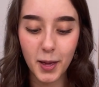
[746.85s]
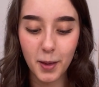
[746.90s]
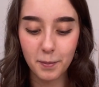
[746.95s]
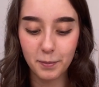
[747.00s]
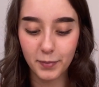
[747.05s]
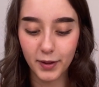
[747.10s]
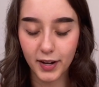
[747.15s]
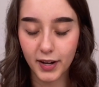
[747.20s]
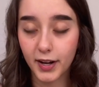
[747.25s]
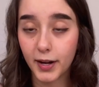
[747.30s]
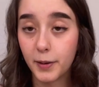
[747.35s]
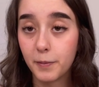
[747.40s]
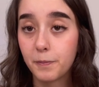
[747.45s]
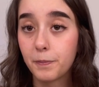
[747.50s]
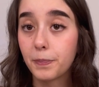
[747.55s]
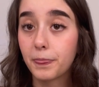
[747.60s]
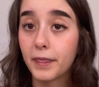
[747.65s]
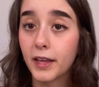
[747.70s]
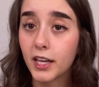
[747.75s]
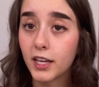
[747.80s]
But
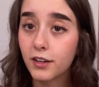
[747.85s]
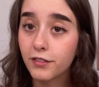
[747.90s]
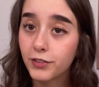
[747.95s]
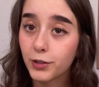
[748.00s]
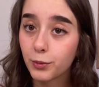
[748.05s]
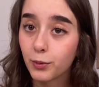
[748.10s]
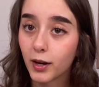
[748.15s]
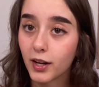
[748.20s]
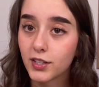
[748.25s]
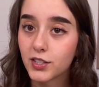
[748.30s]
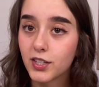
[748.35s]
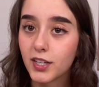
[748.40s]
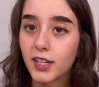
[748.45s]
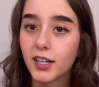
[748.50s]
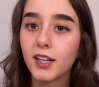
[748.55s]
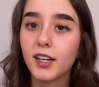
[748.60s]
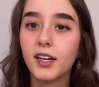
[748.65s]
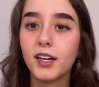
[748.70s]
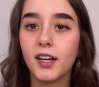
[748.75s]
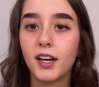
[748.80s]
thank you for watching.